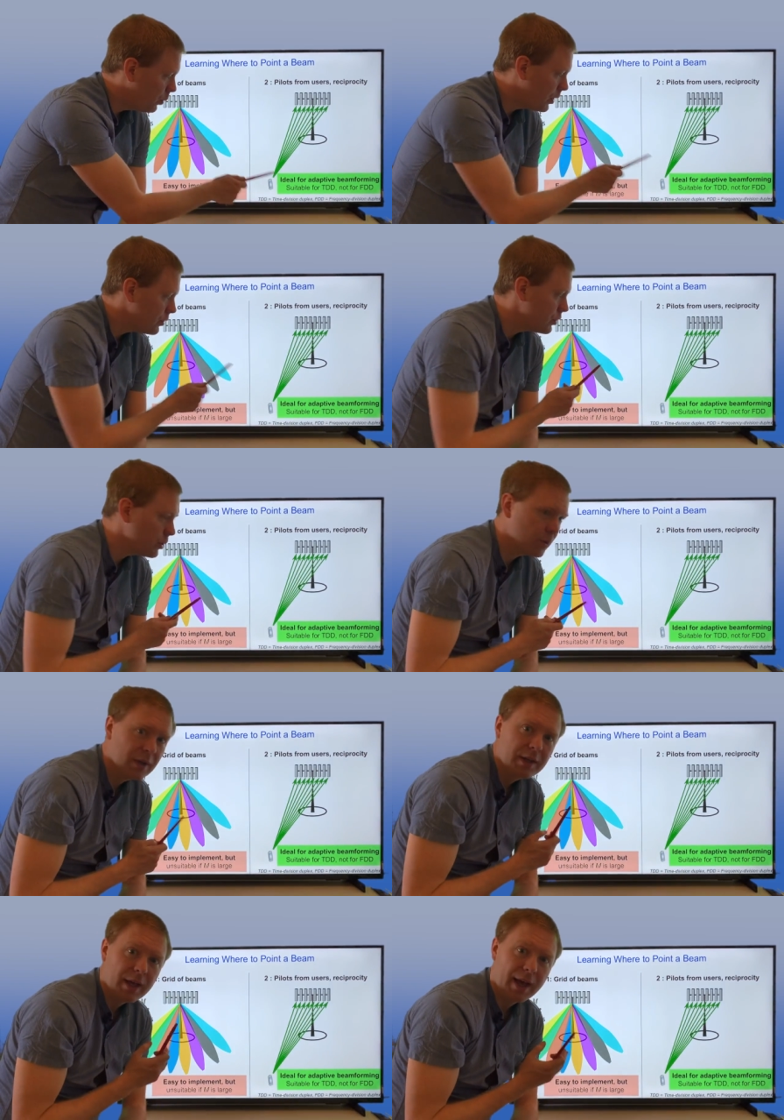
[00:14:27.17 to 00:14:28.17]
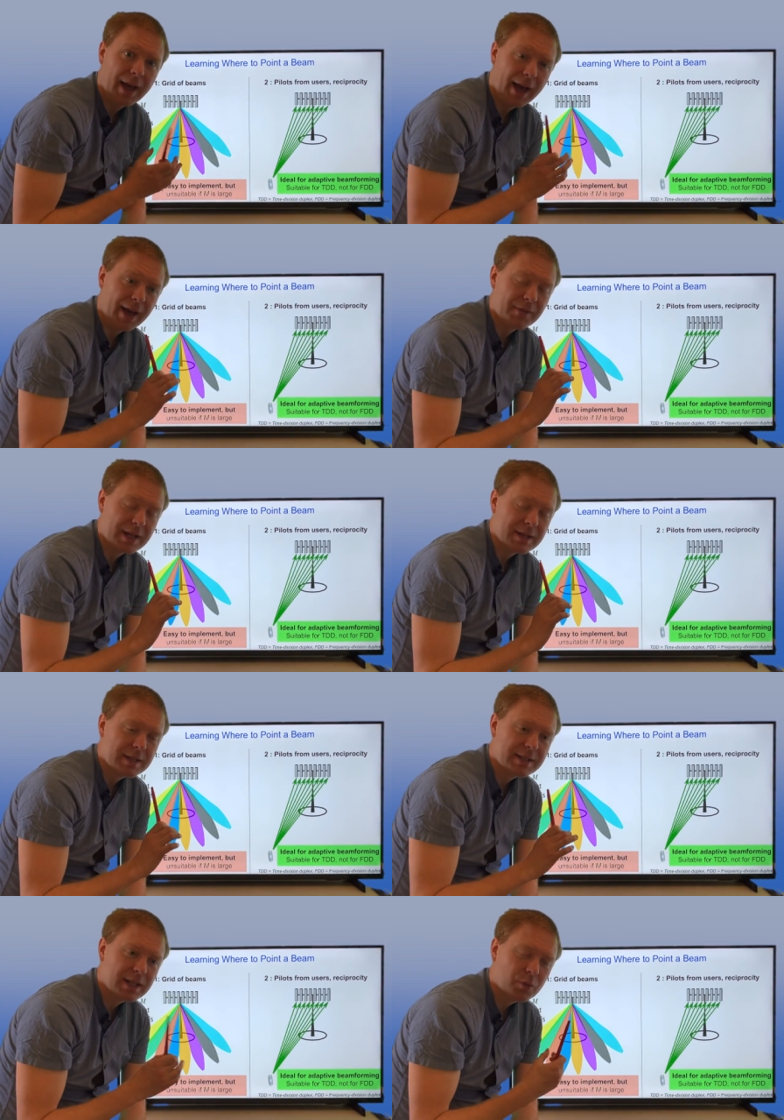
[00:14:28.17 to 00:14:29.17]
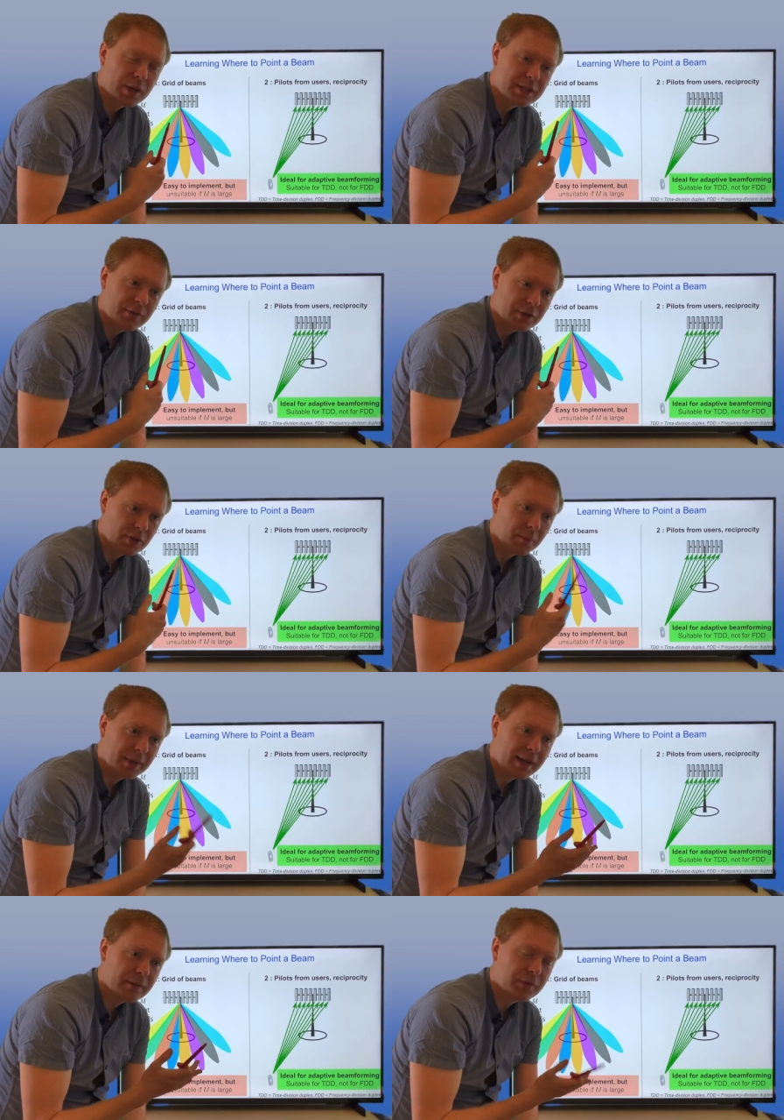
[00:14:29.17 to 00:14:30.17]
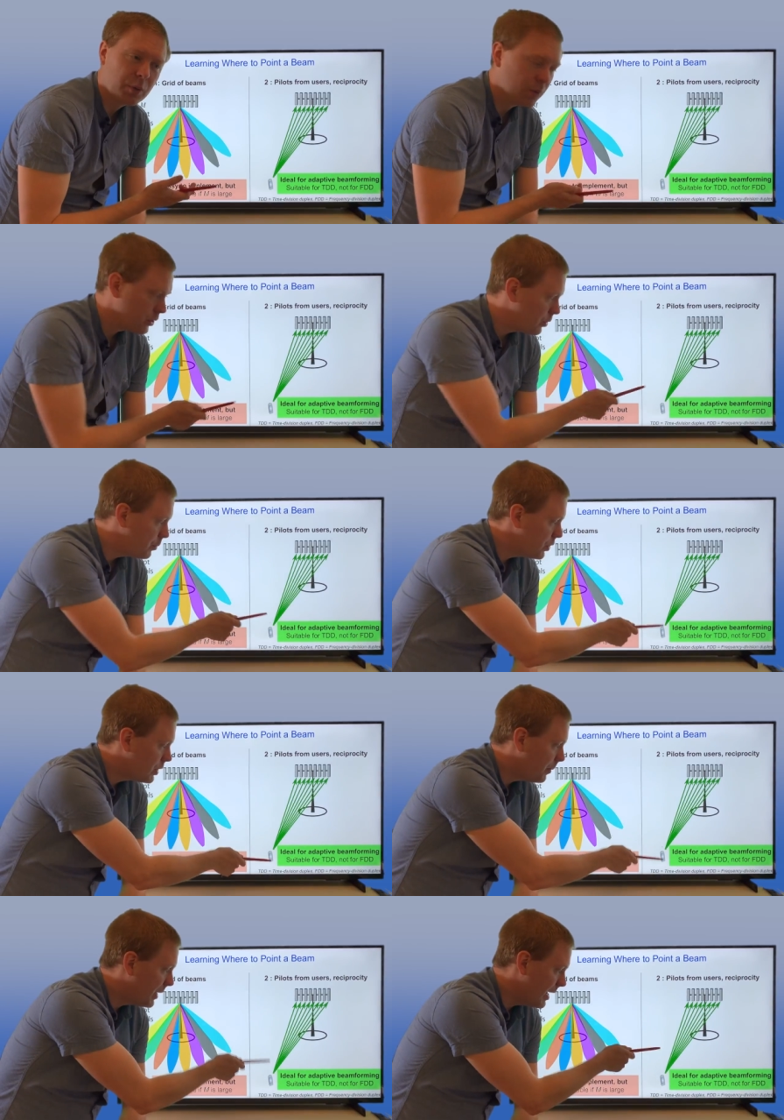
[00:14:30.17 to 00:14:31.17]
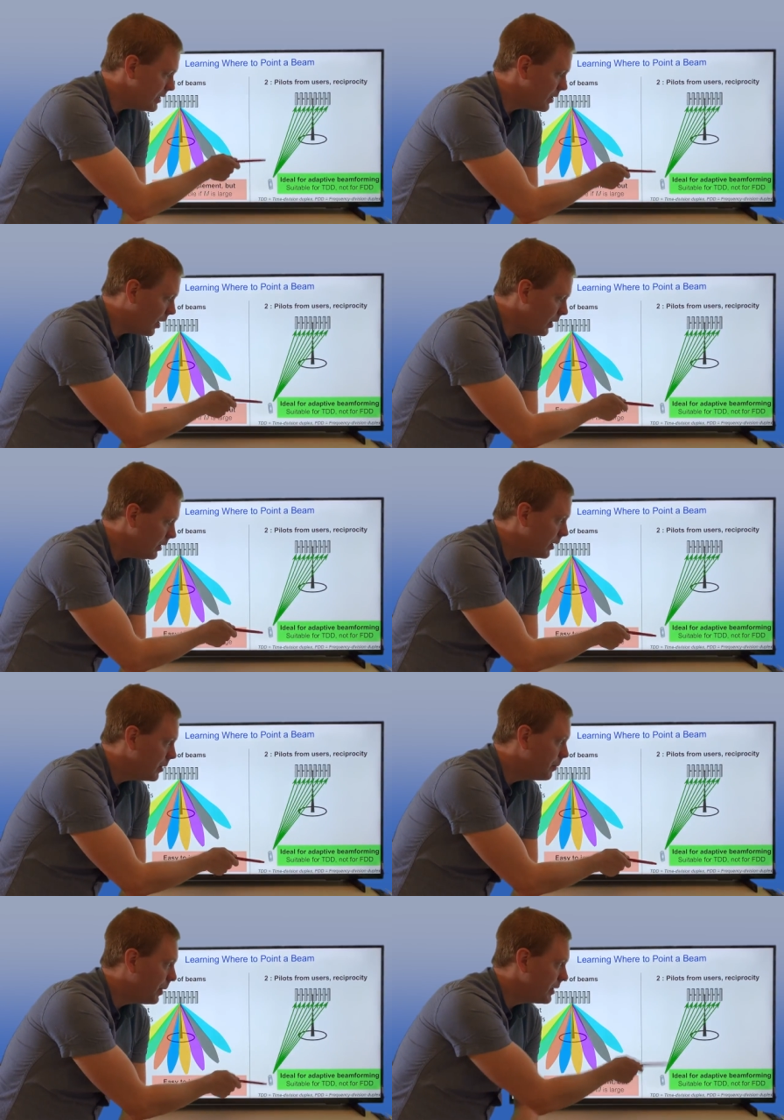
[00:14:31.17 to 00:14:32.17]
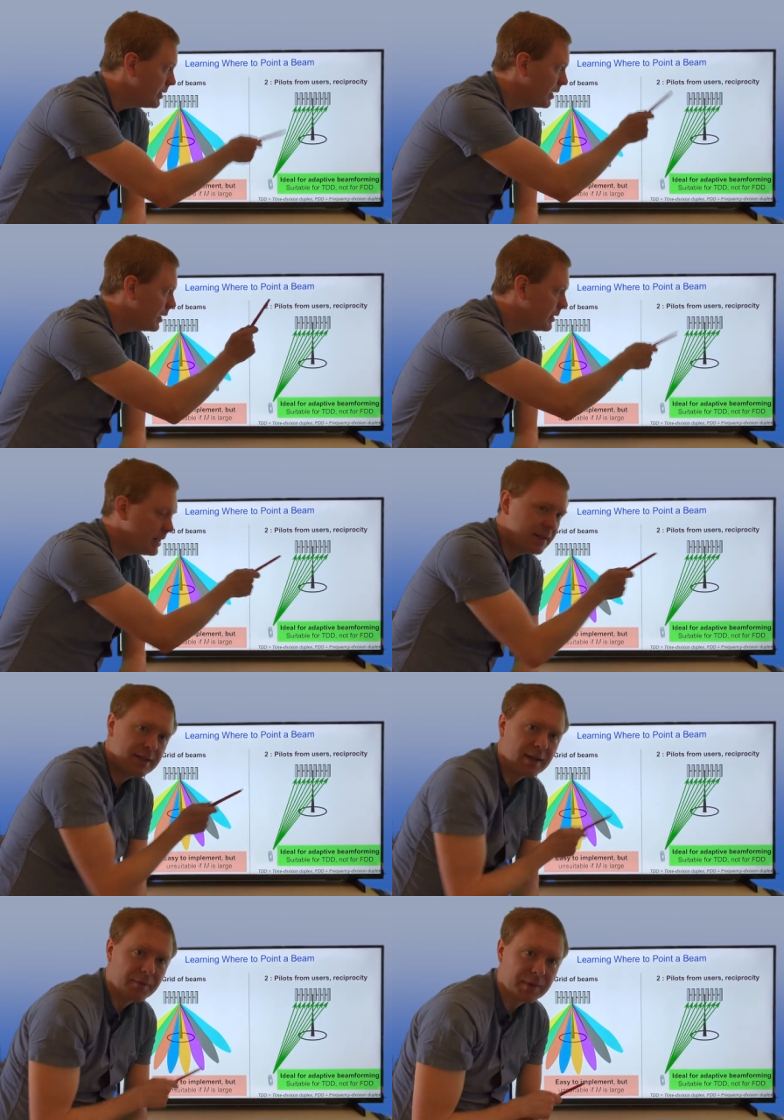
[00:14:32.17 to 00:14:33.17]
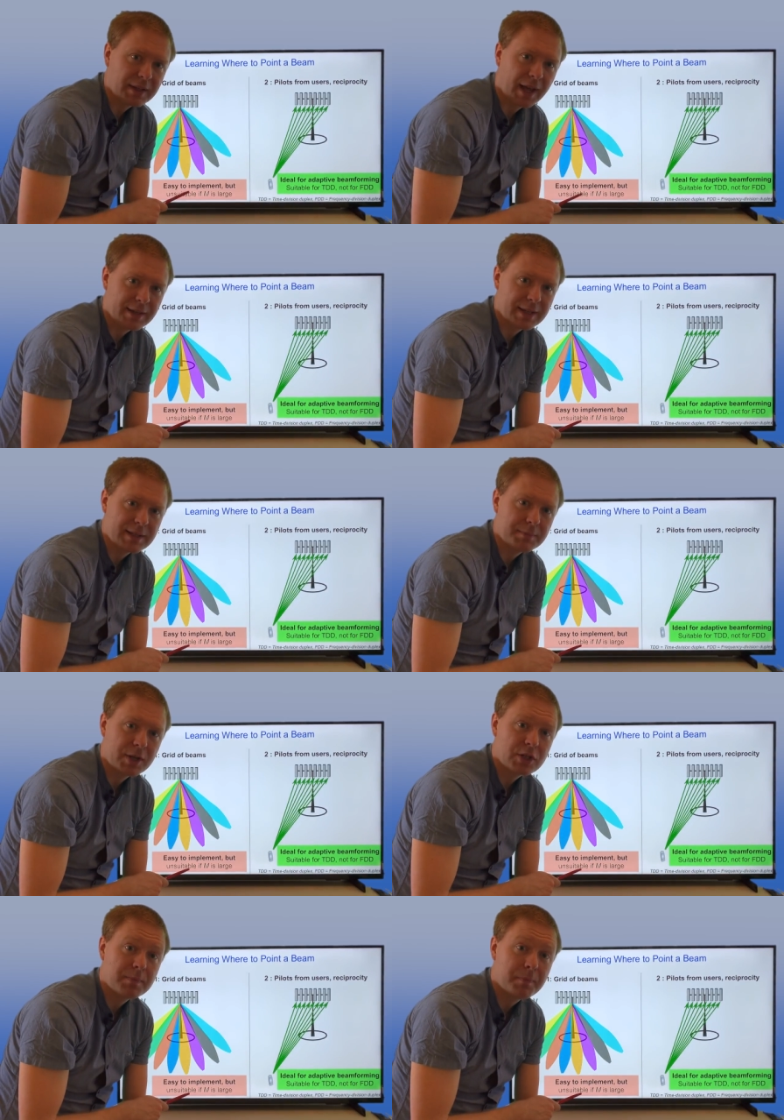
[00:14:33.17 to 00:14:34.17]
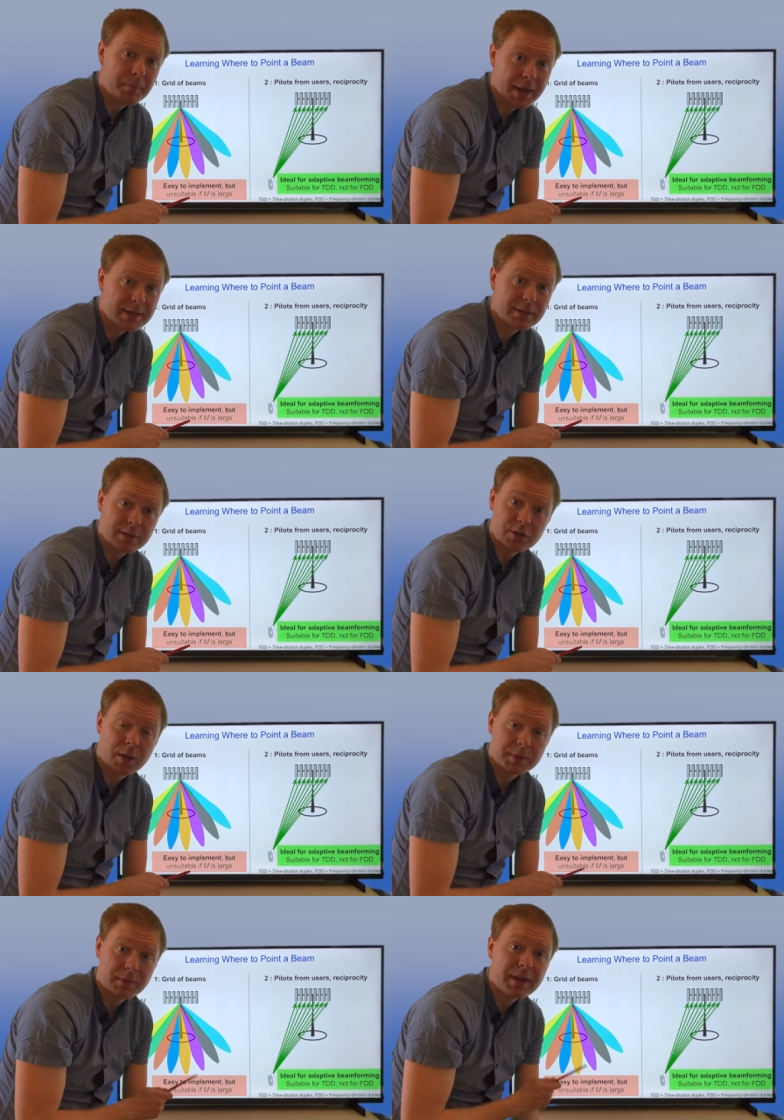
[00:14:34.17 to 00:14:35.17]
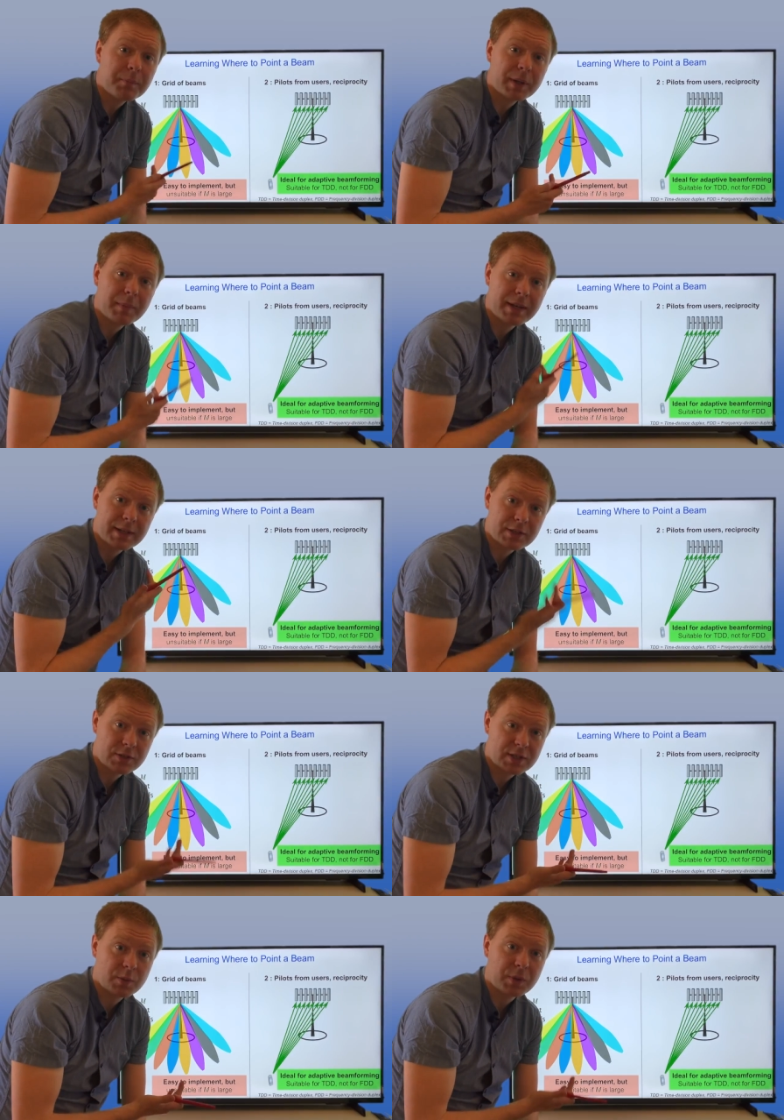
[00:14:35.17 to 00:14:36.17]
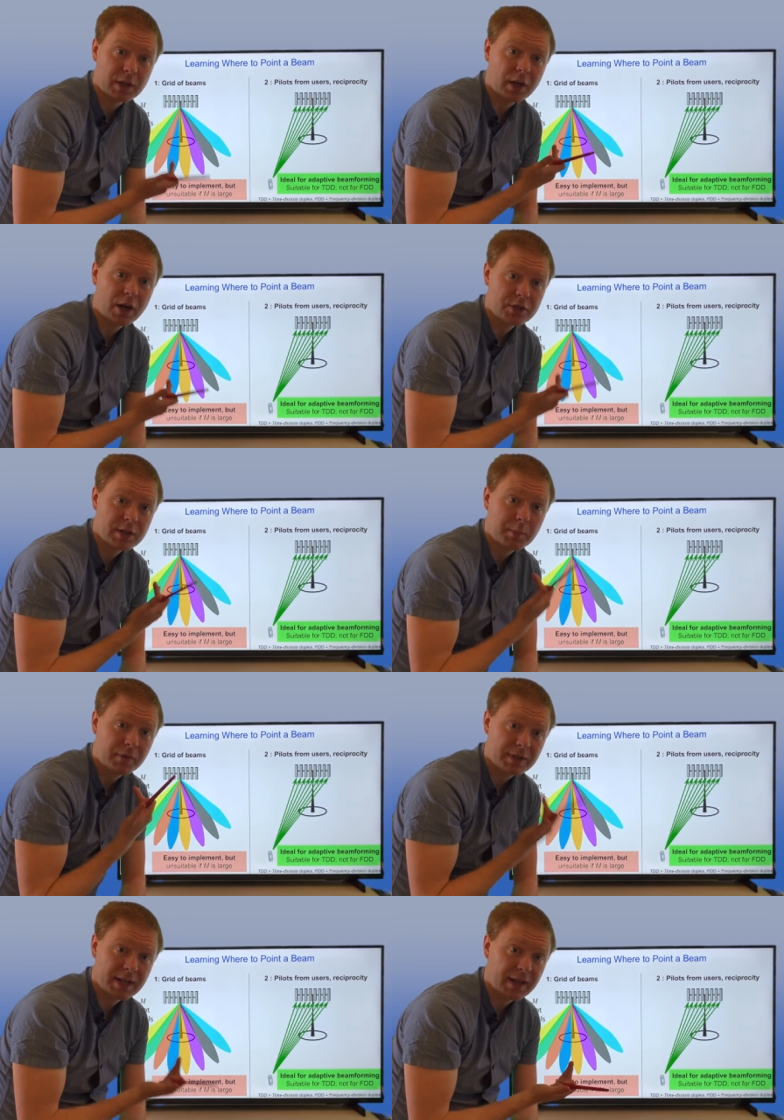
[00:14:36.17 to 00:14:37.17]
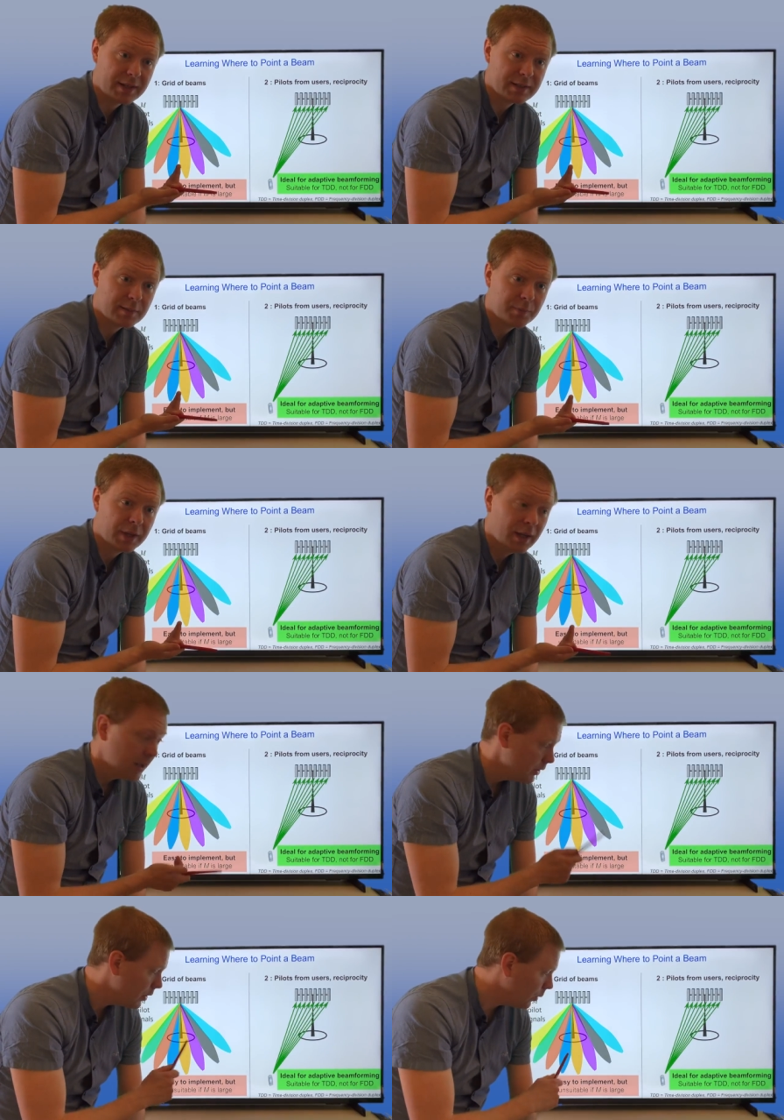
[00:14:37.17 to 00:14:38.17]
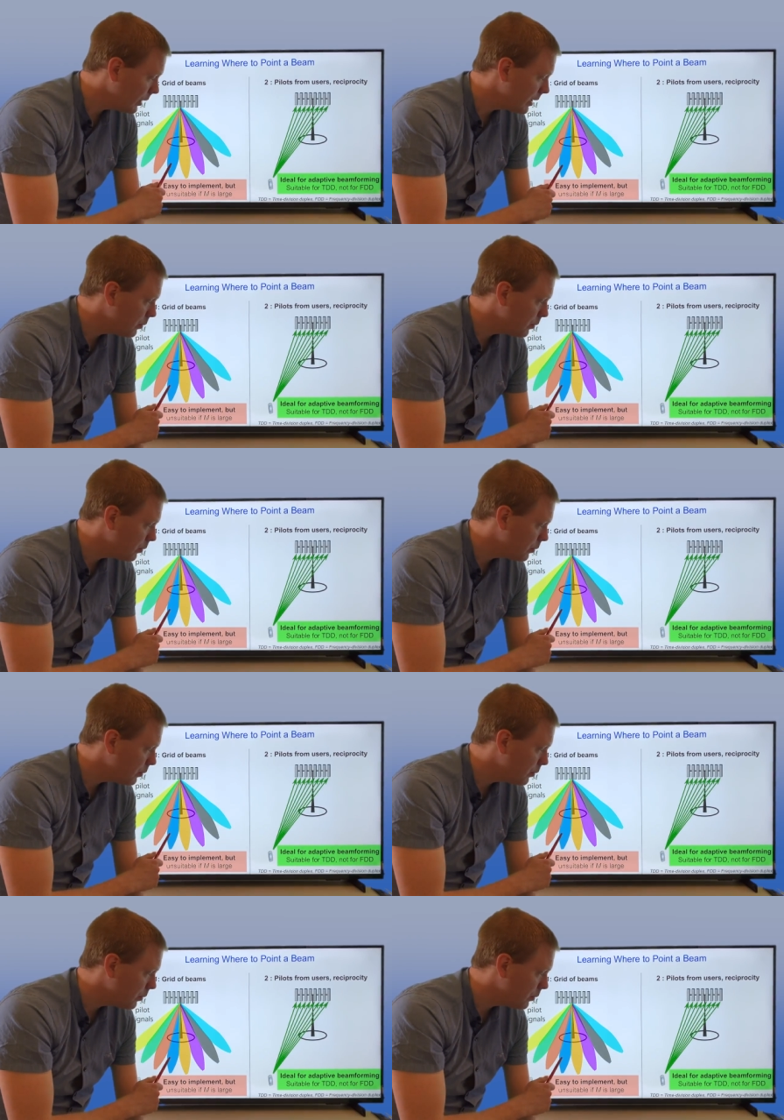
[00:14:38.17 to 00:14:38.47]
want to have a sequence of some length in order to push up the SNR, but this is something that is much better in terms of implementing system with a large number of antennas. The only